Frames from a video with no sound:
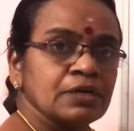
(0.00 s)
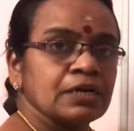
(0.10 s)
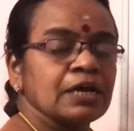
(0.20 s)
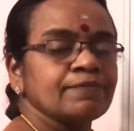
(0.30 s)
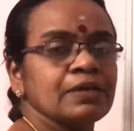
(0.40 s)

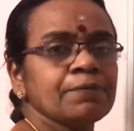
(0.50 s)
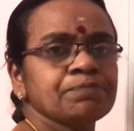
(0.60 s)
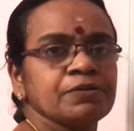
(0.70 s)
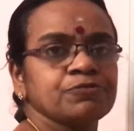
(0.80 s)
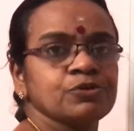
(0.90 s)

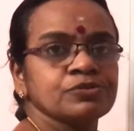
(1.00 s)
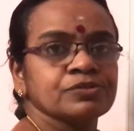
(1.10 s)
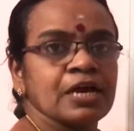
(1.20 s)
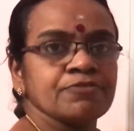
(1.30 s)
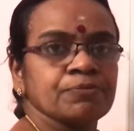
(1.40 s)
develop the force
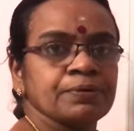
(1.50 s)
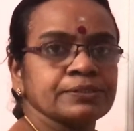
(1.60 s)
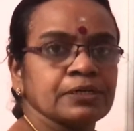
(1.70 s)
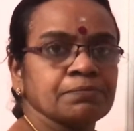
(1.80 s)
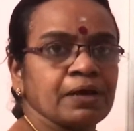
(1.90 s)

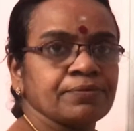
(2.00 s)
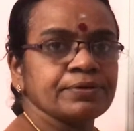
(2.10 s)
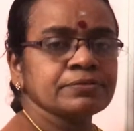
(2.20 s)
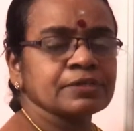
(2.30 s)
transformation matrix